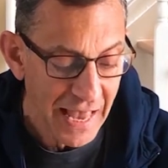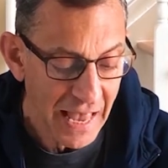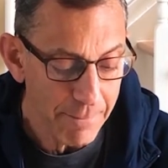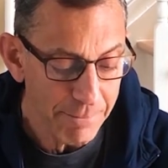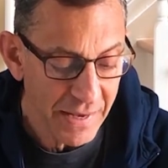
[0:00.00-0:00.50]

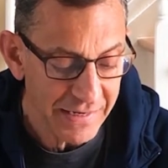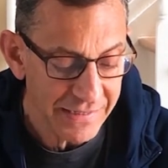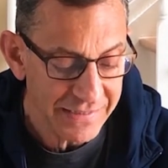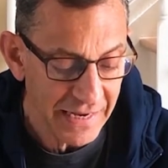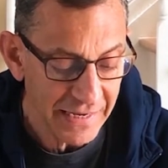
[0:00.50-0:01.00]
and
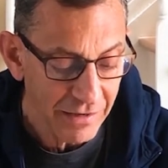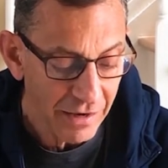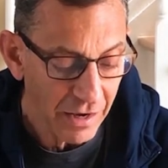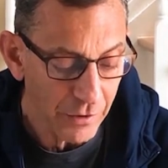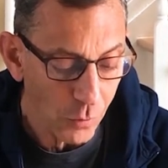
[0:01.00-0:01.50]
meditate
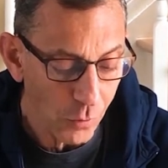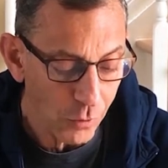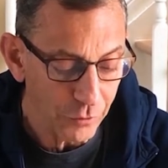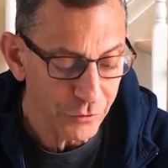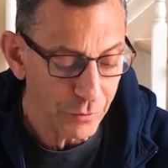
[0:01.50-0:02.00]
on
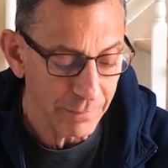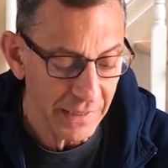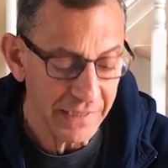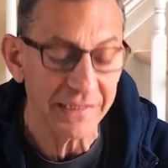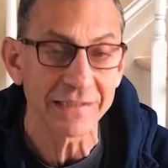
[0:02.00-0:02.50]
all your
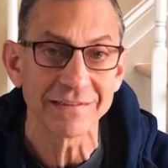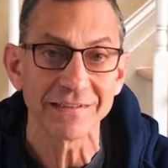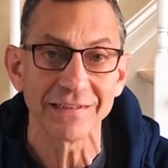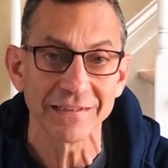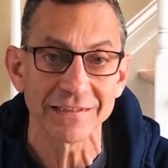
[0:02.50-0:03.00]
mighty
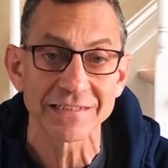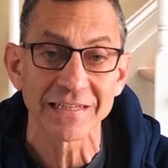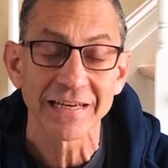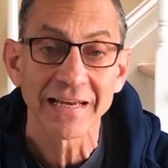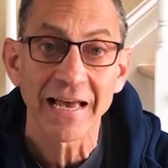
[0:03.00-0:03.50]
deeds."